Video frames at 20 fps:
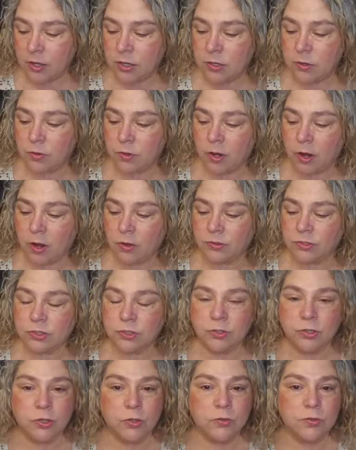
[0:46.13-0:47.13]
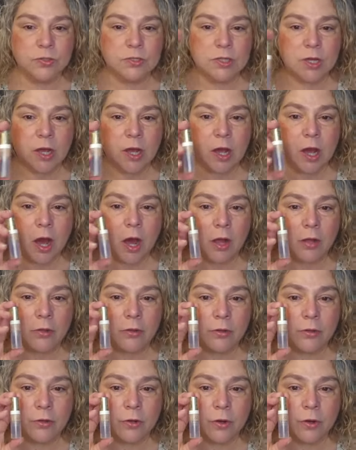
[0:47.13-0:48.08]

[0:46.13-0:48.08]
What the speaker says: You could also use a color